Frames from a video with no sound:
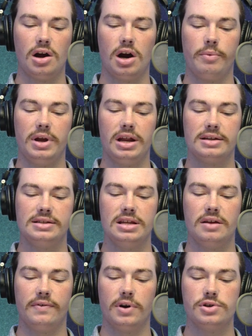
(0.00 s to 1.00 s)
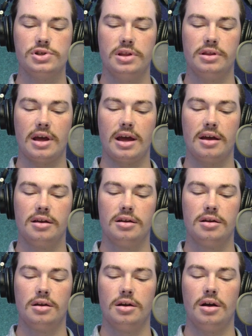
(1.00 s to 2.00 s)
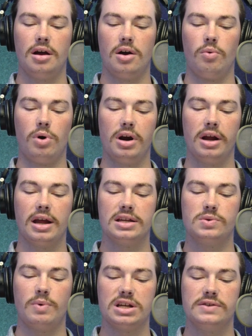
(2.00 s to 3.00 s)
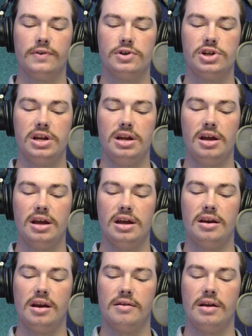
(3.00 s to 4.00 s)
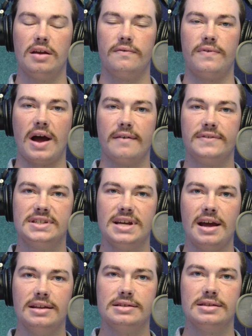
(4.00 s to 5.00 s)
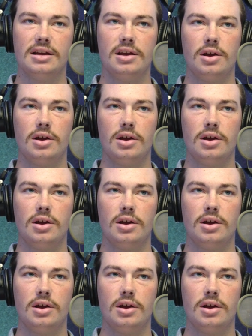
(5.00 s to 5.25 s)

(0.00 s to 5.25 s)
Are we going to see the version that won against West Virginia in 5 sets,